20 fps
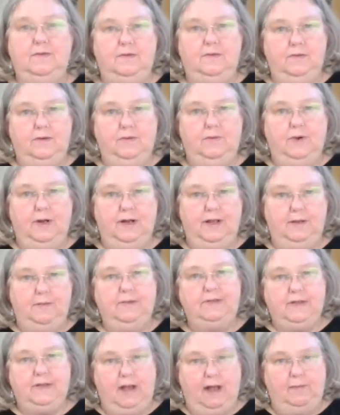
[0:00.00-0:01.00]
one of the
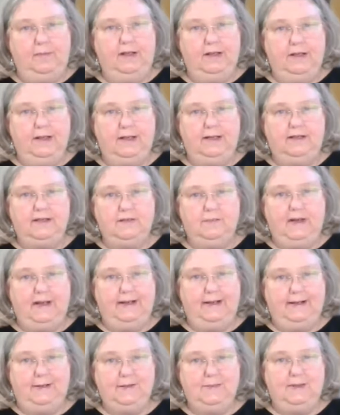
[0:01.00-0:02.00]
most common things
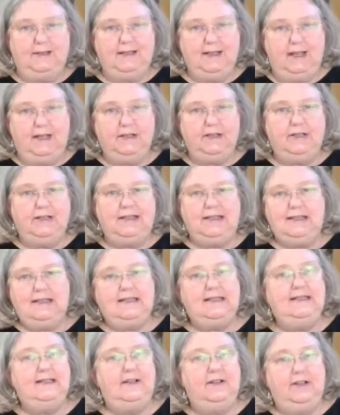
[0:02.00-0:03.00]
about expectations
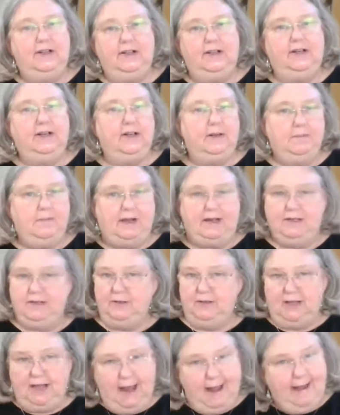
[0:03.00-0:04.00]
is that they're going to bite
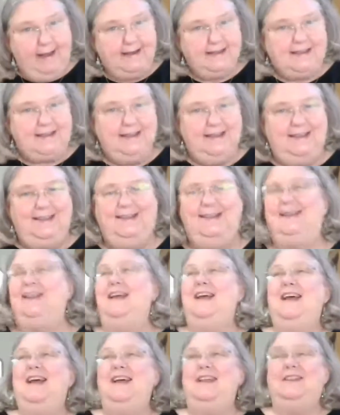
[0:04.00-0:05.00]
you in the ass.
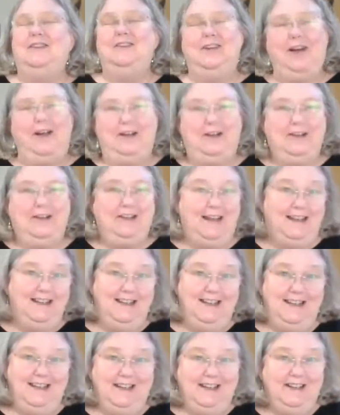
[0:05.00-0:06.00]
They're not a good
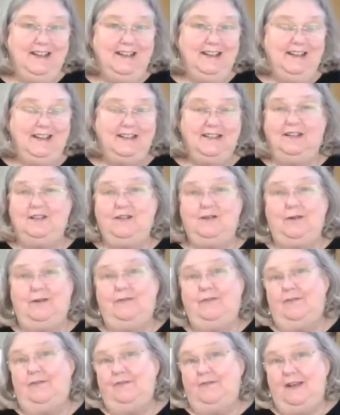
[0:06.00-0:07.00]
idea. They set you
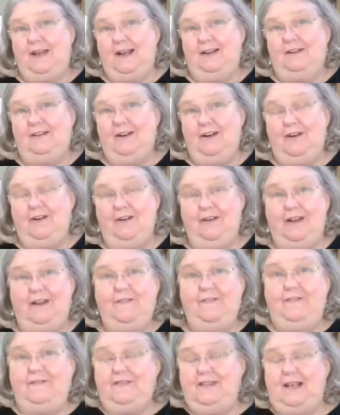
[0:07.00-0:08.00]
up for failure, or they
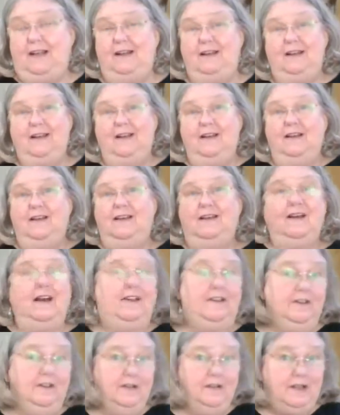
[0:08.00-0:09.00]
set
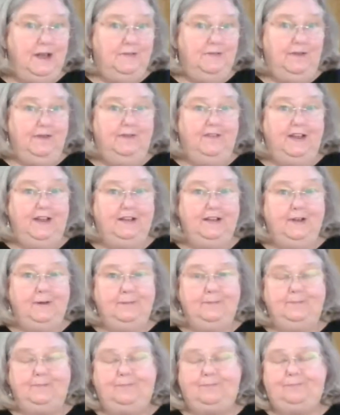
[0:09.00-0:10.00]
others up for
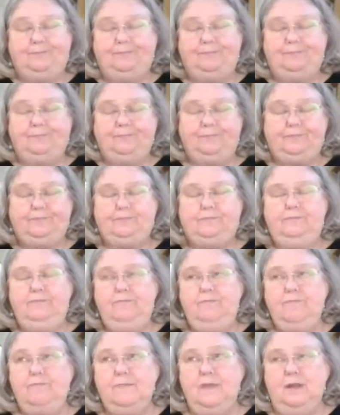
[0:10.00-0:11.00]
failure.
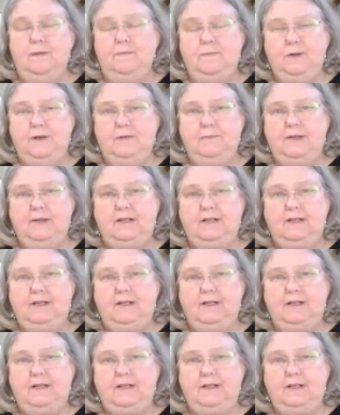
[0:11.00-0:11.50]
And pretty